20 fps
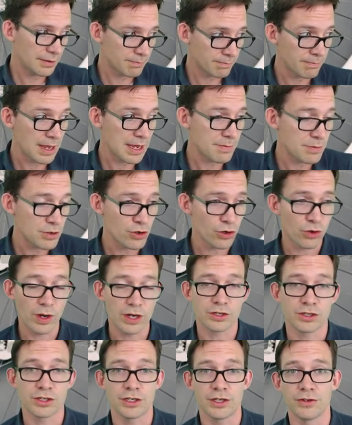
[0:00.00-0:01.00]
your
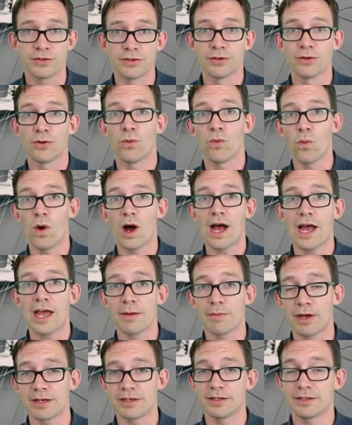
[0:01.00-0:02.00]
question is, why am
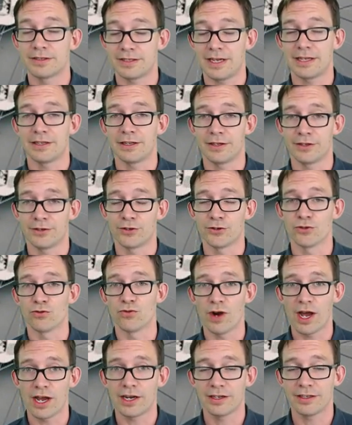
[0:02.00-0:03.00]
I saying that this is a
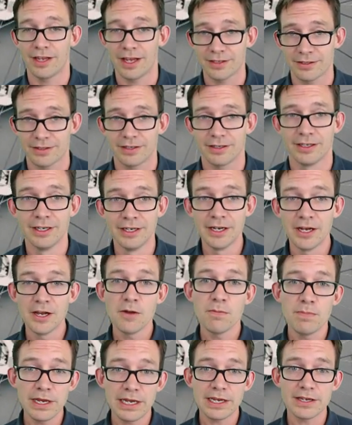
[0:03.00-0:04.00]
writing lesson?
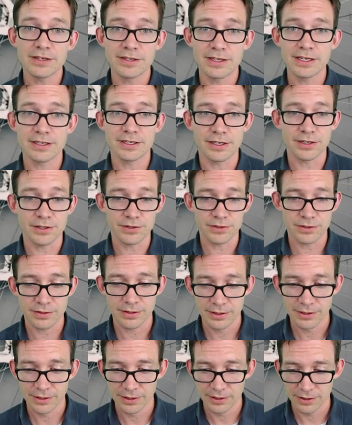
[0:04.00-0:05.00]
Because this is
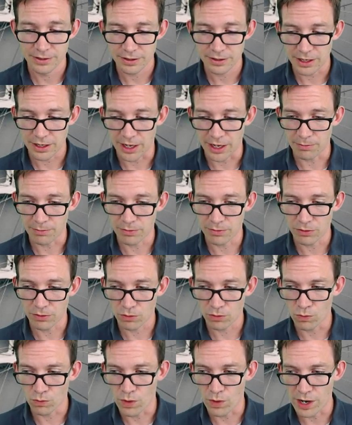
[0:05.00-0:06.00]

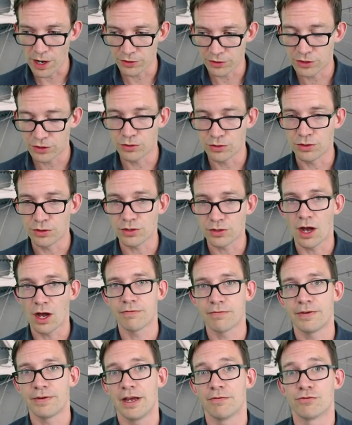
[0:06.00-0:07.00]
where students
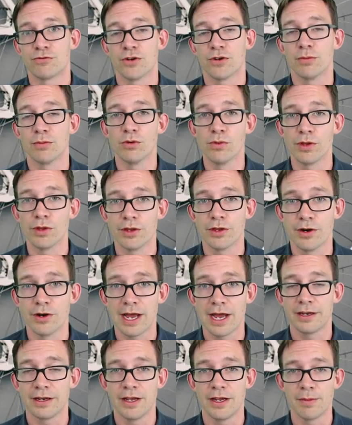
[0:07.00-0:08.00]
often have trouble with their
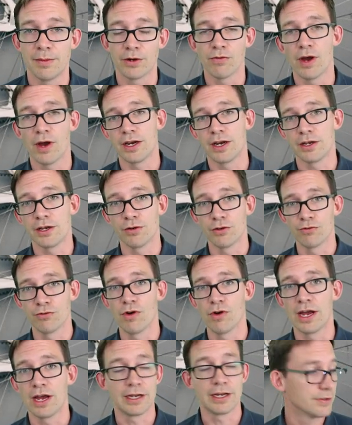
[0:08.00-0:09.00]
academic writing or their
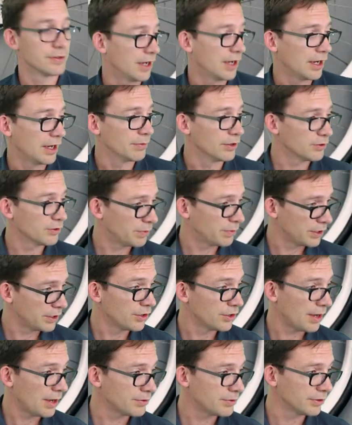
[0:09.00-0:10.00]
writing assignments. But you're
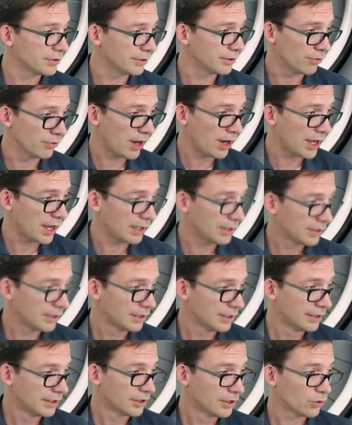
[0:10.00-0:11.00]
absolutely right.
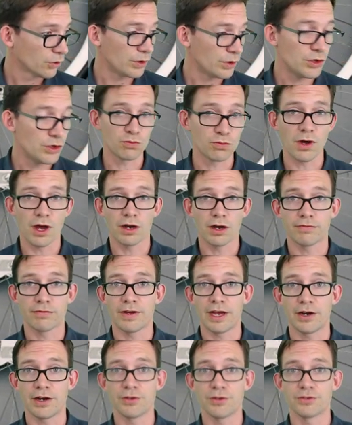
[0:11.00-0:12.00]
We use
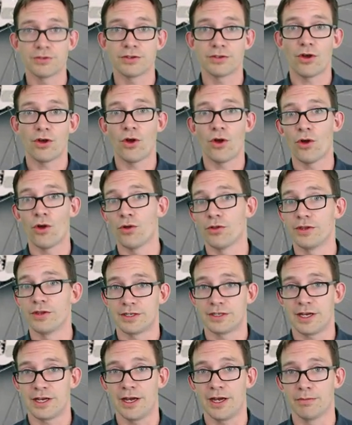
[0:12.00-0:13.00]
modifiers all the
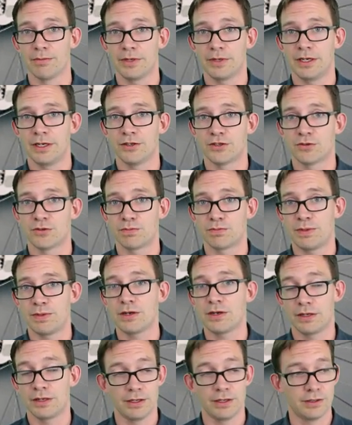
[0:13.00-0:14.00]
time in
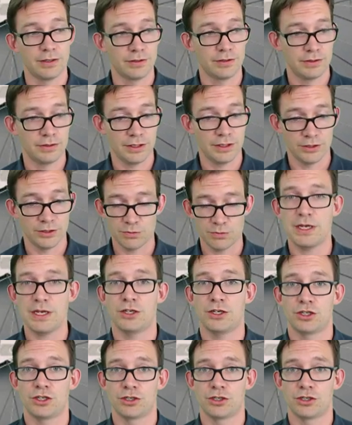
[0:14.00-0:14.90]
speech